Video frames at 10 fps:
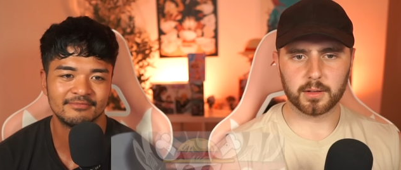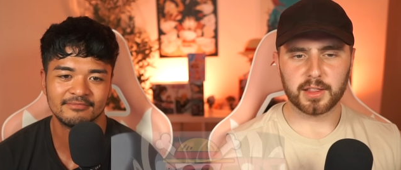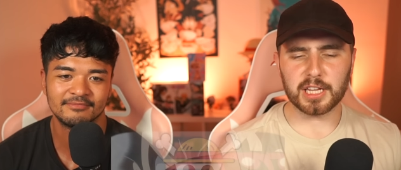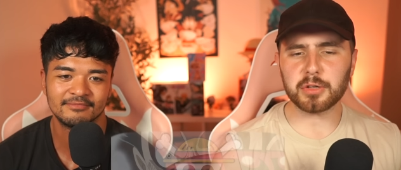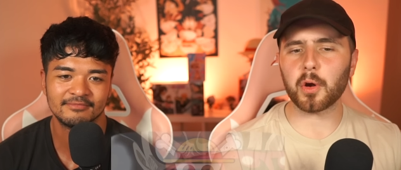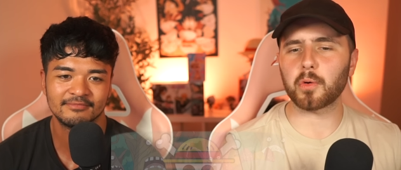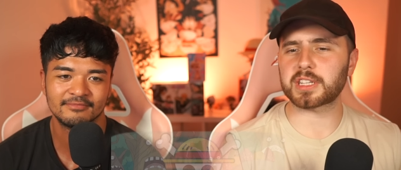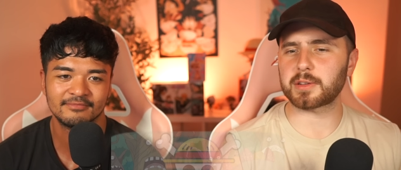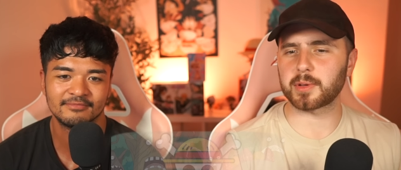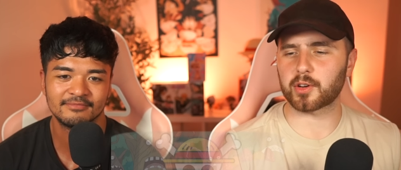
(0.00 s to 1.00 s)
Speaker 1: This one always
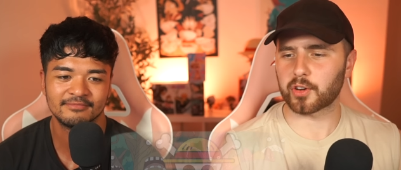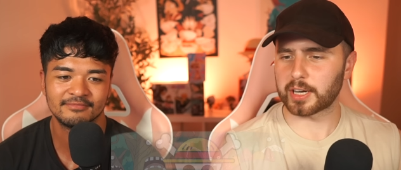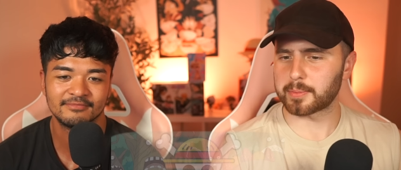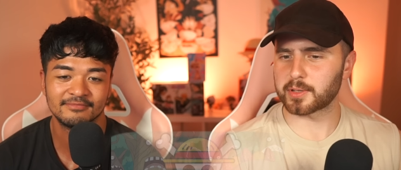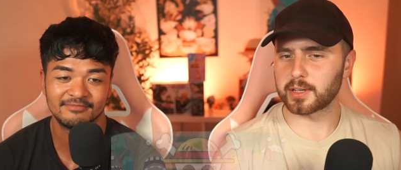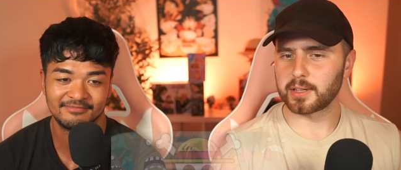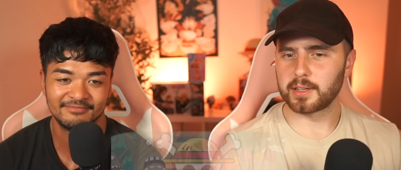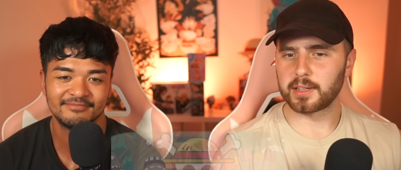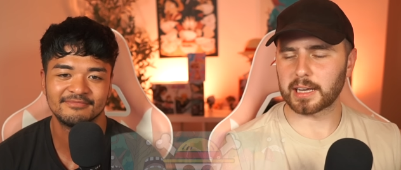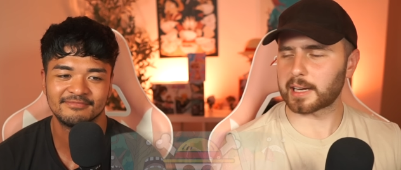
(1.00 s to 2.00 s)
gives me creeps.
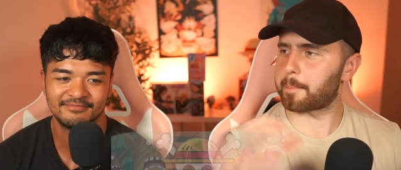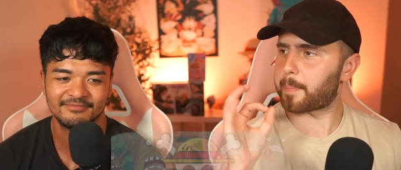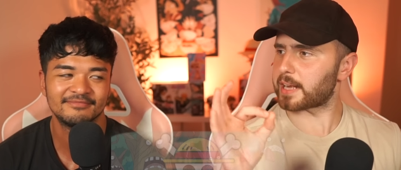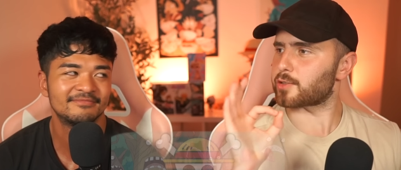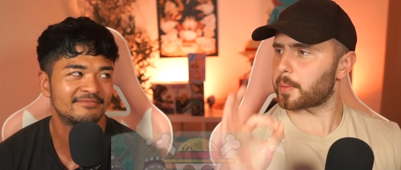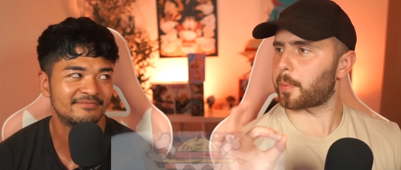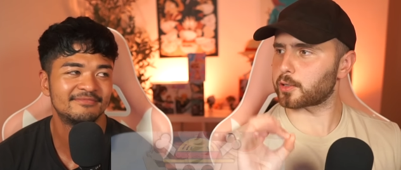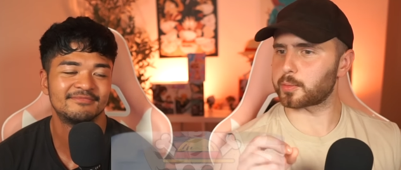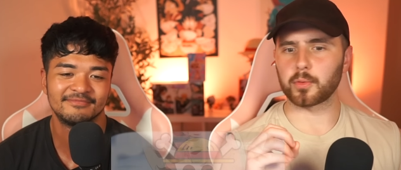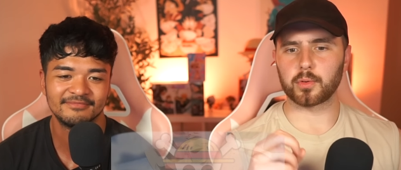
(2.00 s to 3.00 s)
Like in the best way
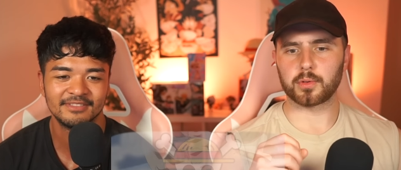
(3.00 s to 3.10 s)
possible.